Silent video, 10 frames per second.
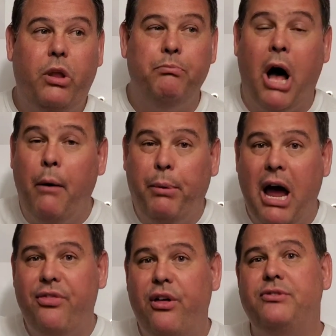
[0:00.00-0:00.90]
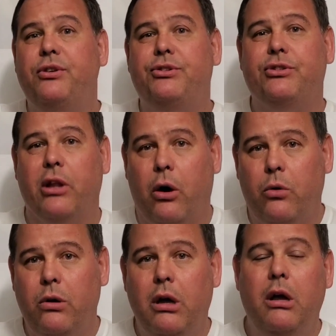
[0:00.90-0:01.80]
Ball pythons are
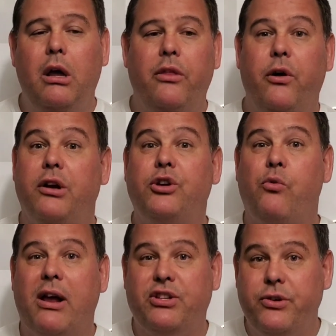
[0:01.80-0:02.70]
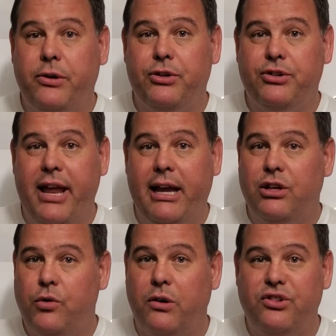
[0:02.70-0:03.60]
slow. They're a terrestrial snake,
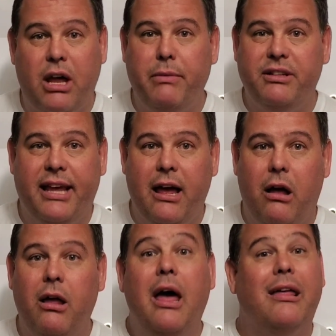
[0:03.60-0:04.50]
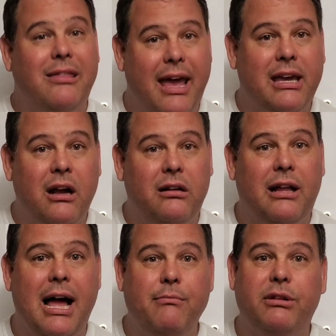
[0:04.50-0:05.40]
short stubby tail. They can
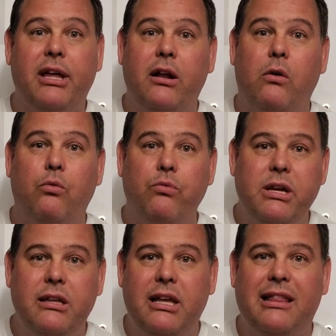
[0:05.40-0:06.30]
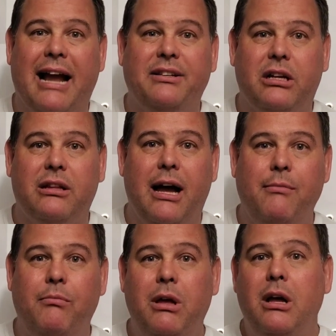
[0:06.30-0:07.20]
climb, but they don't really like to
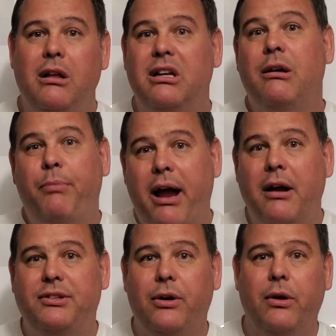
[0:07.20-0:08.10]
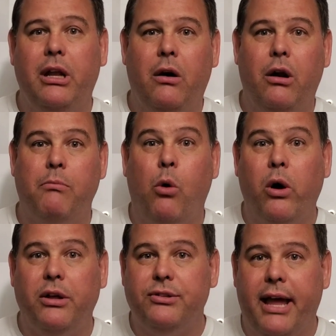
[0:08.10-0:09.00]
climb compared to an
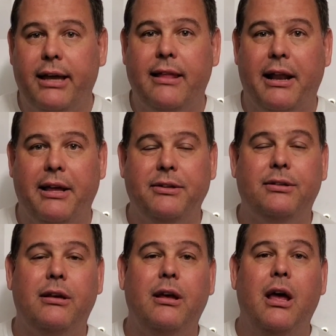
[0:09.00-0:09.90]
arboreal snake, that is.